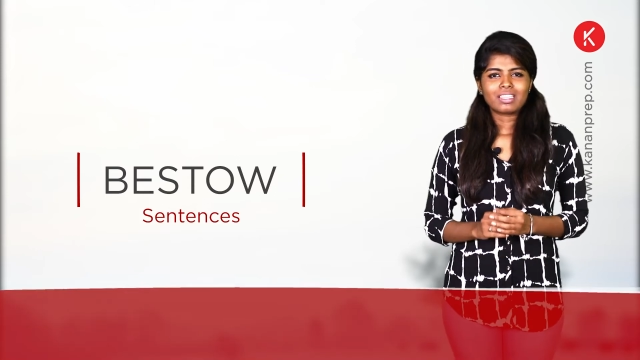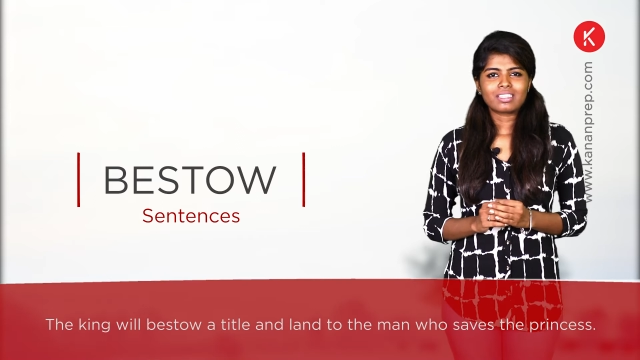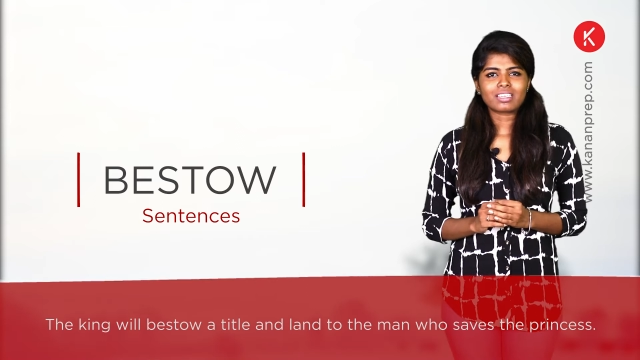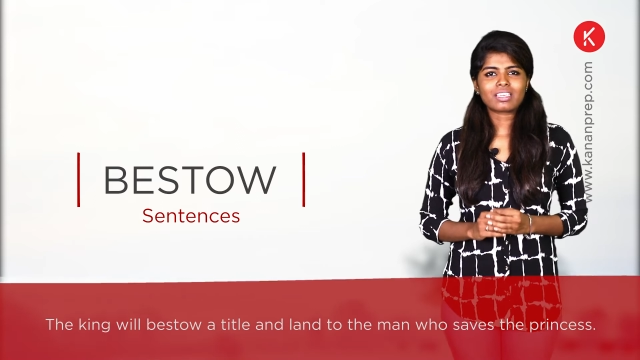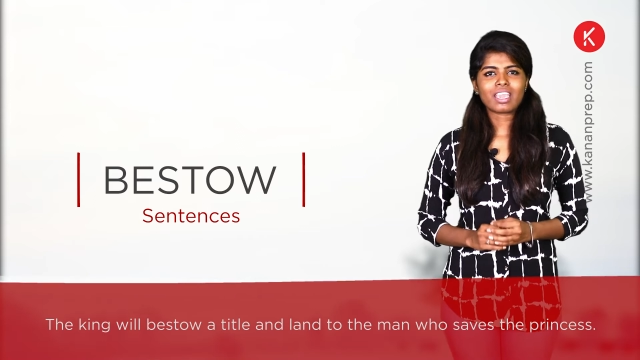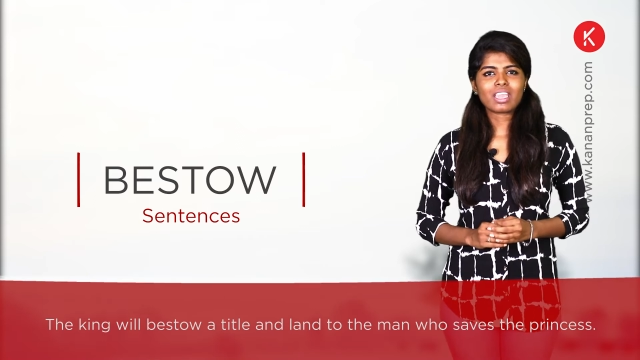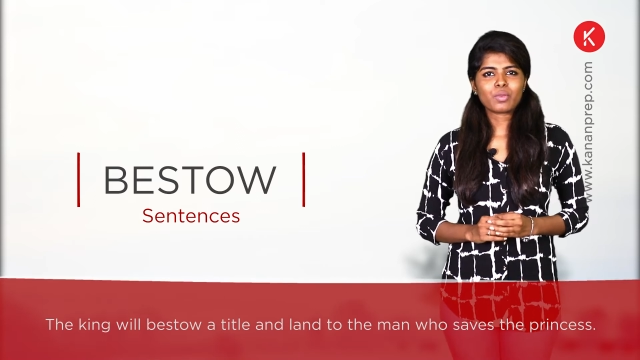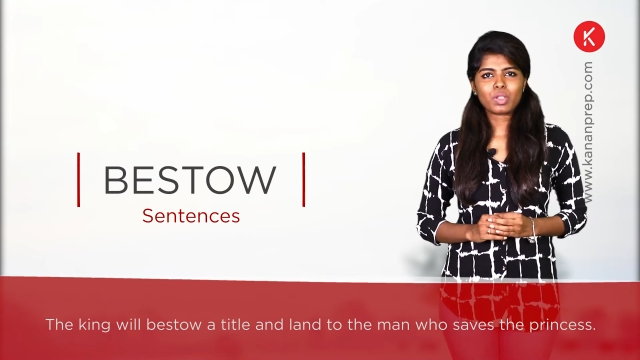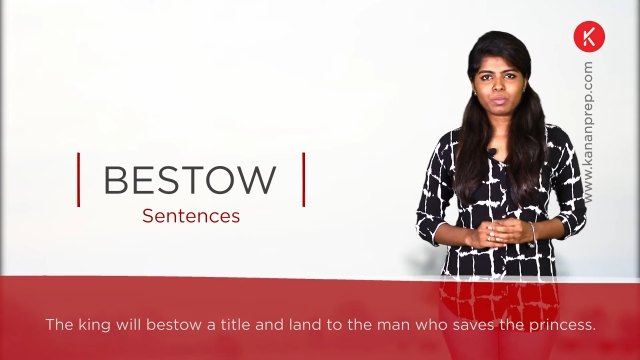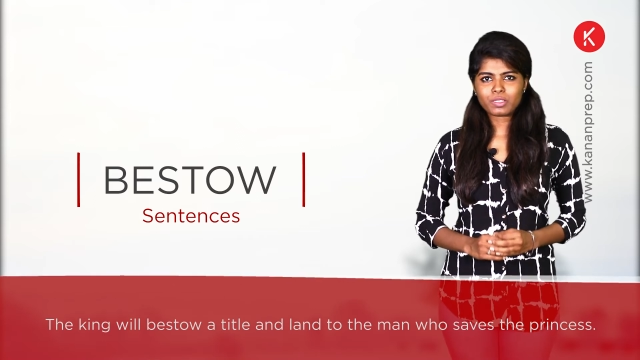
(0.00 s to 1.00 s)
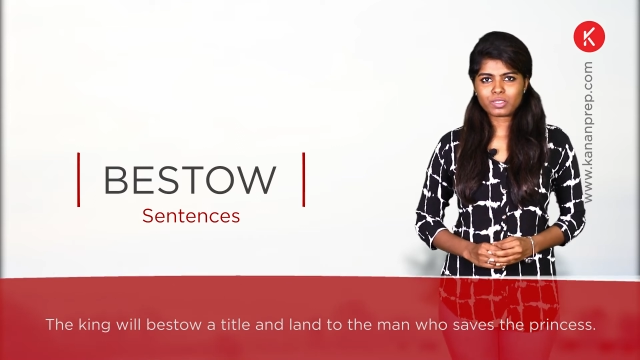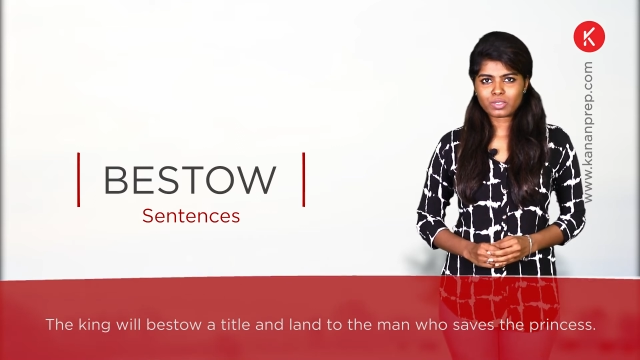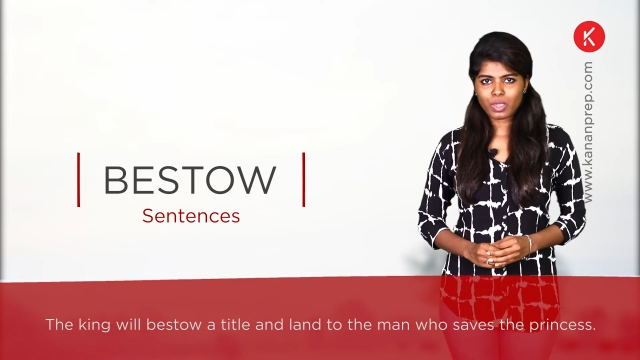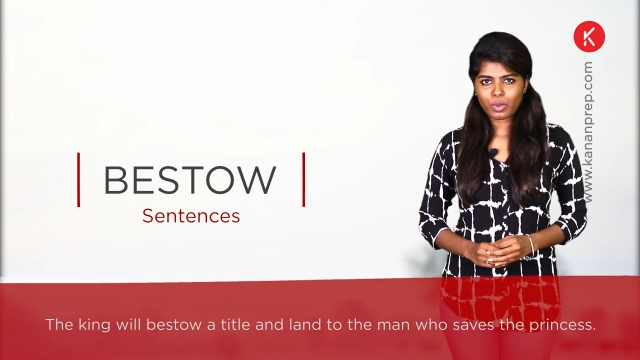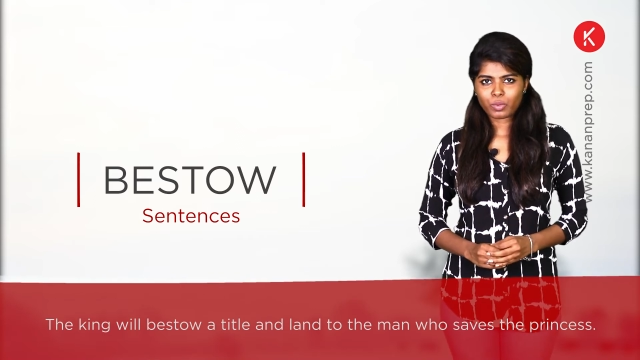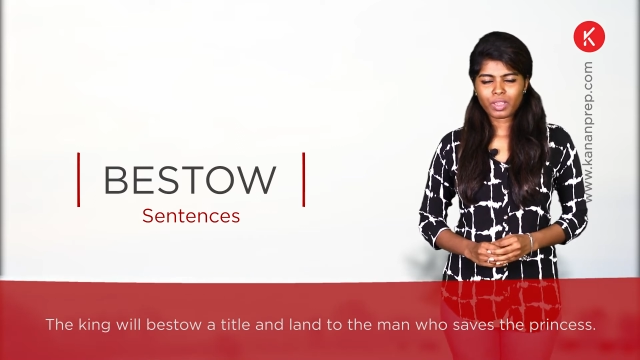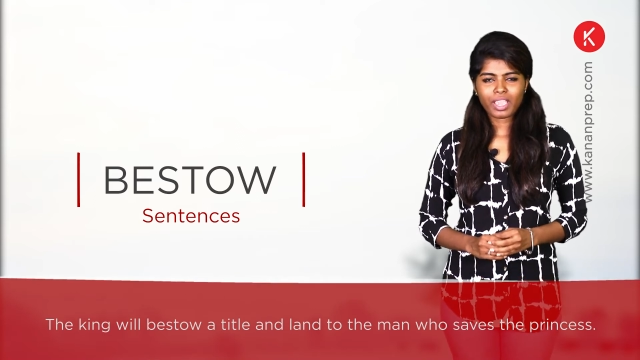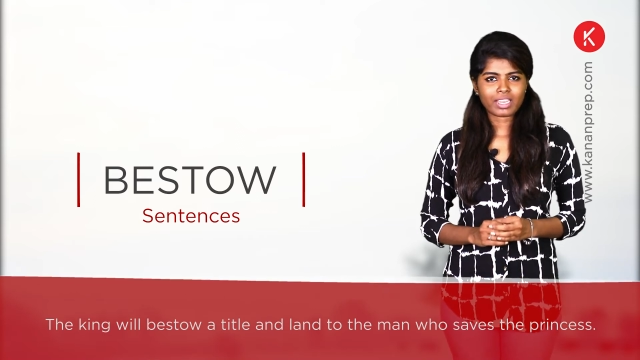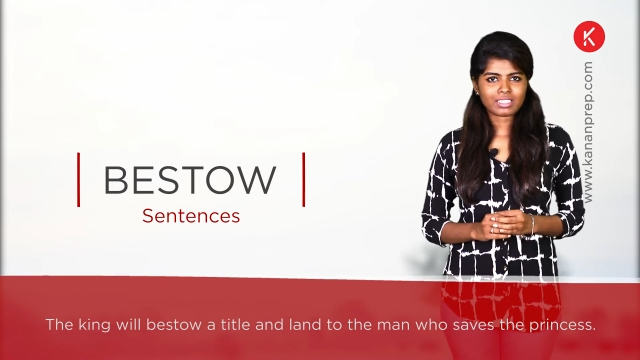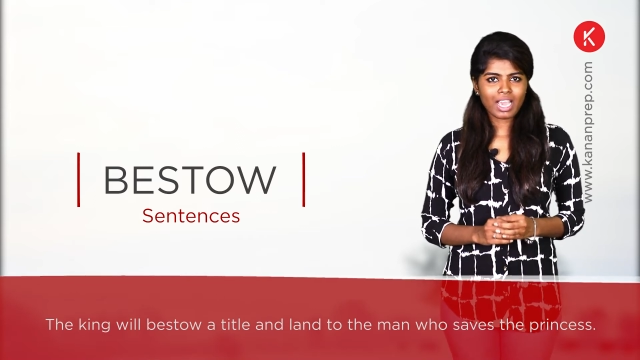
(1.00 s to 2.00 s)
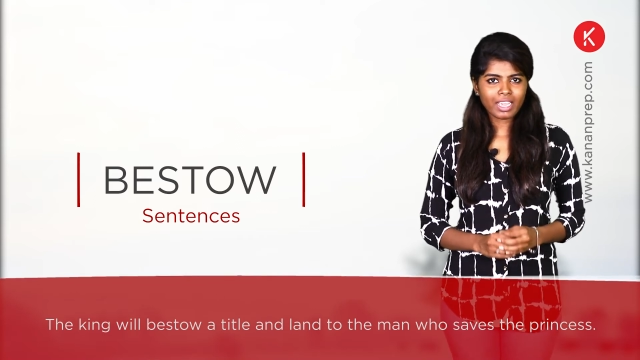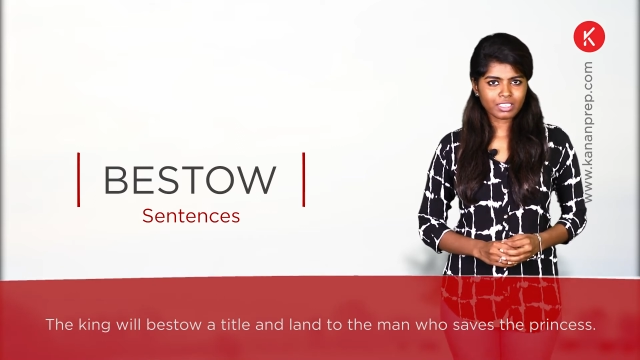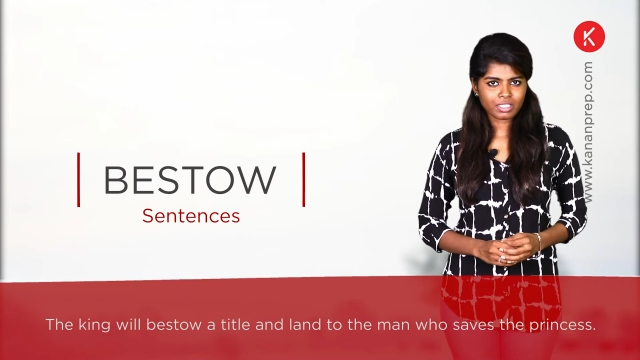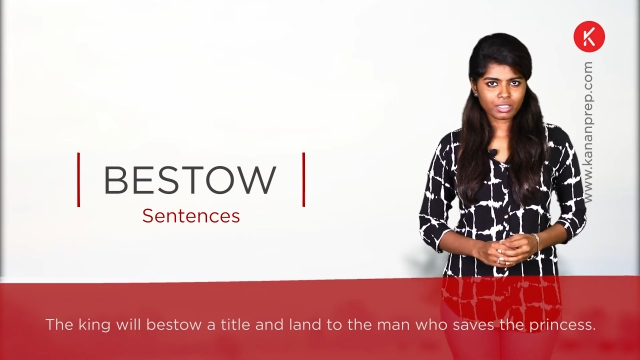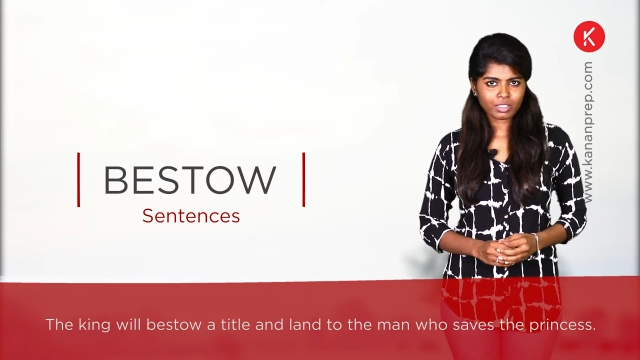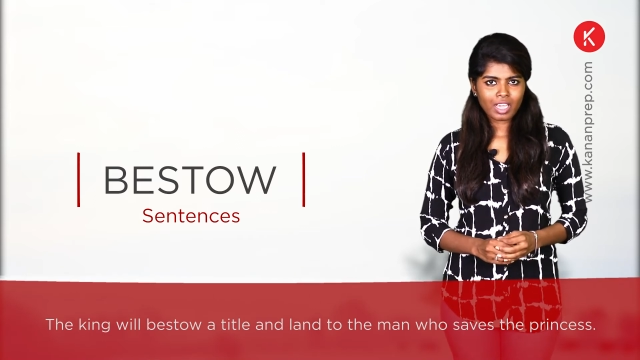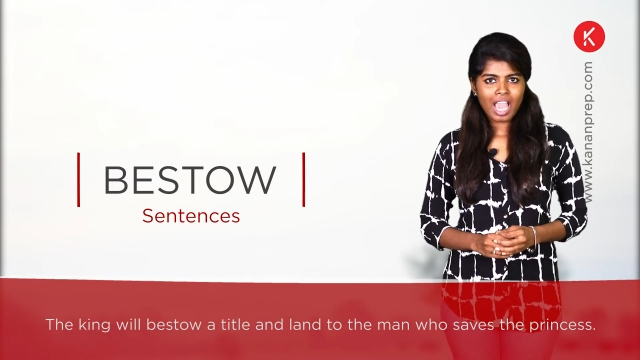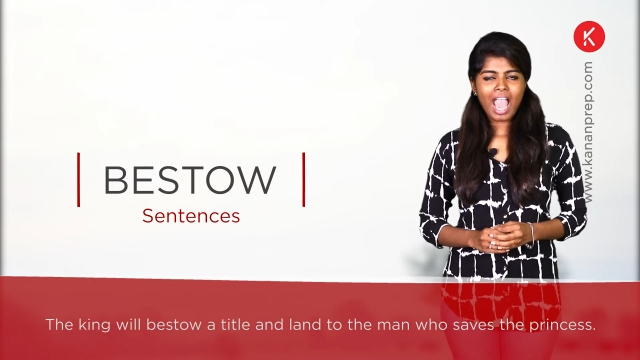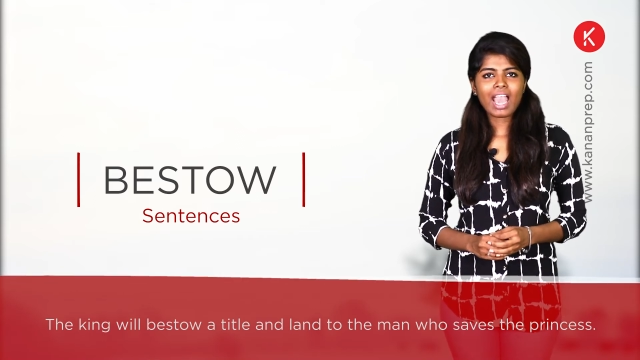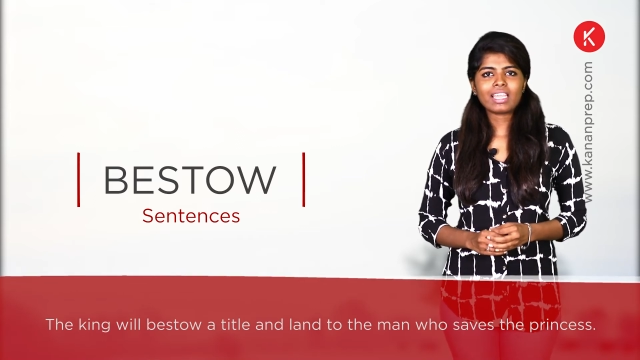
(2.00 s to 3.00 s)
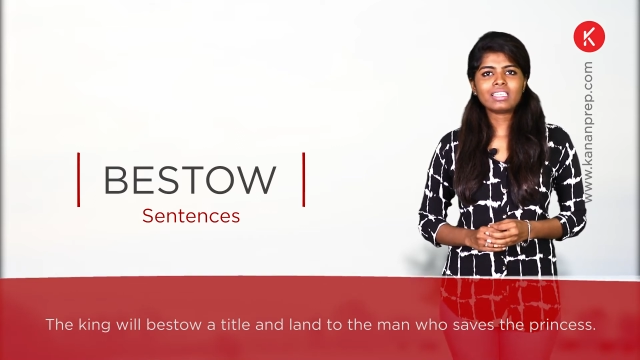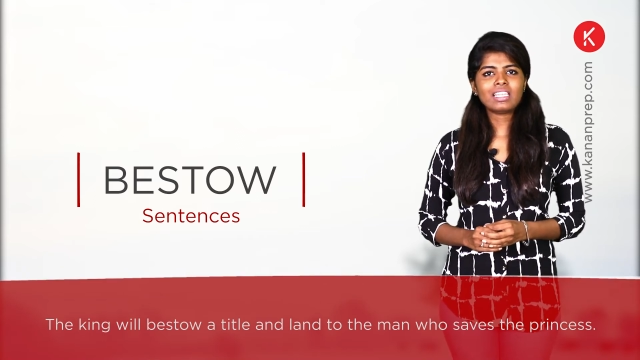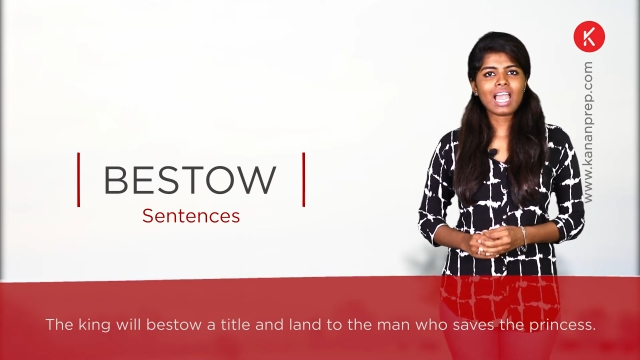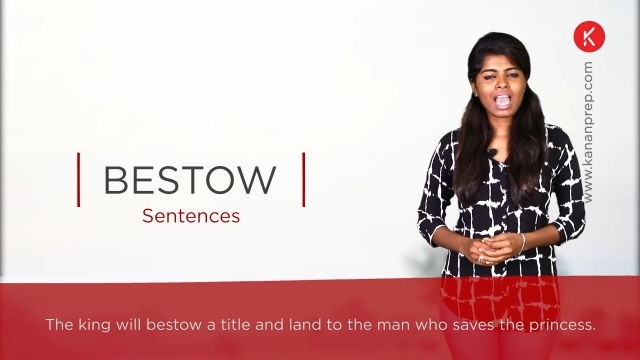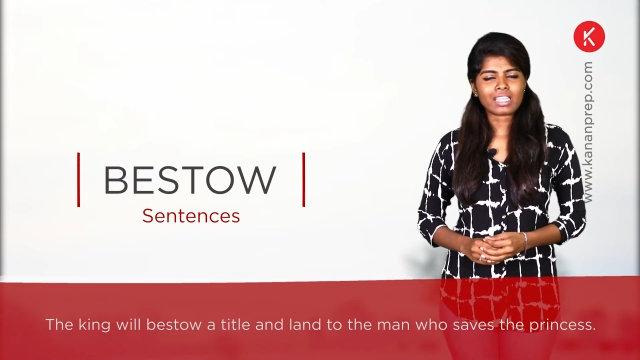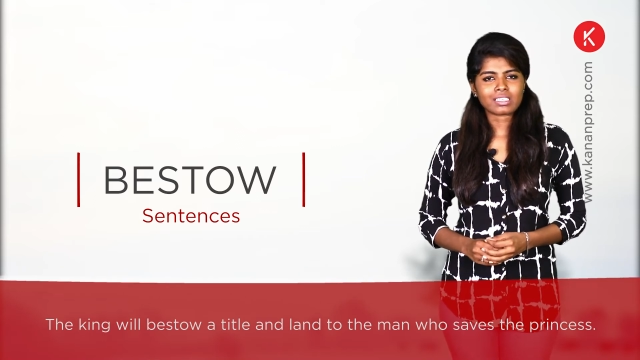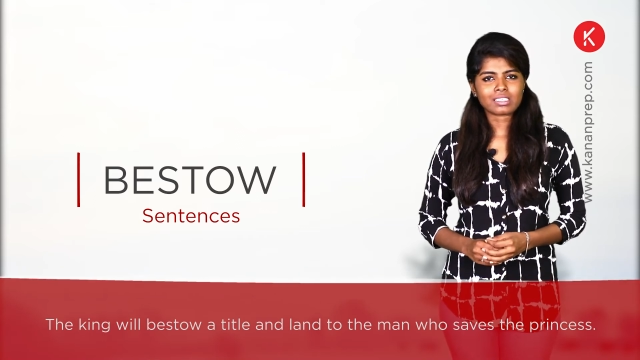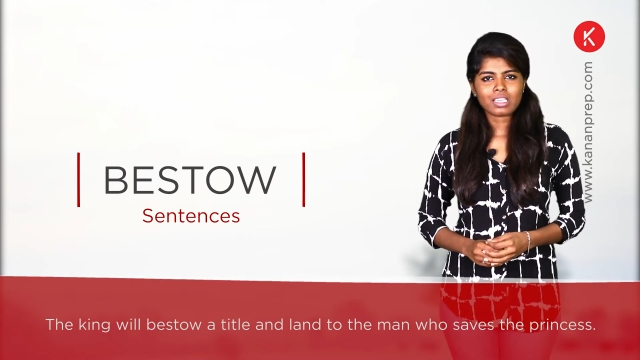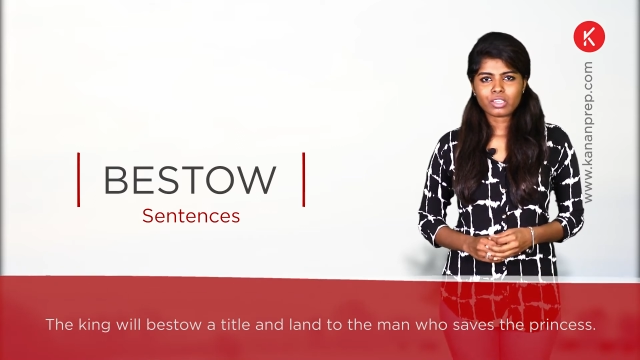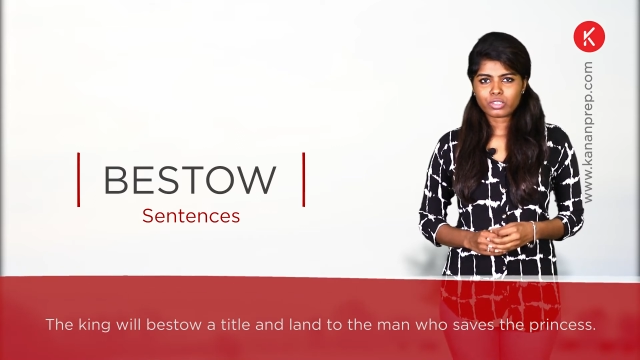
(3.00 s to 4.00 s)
The king will bestow a title and land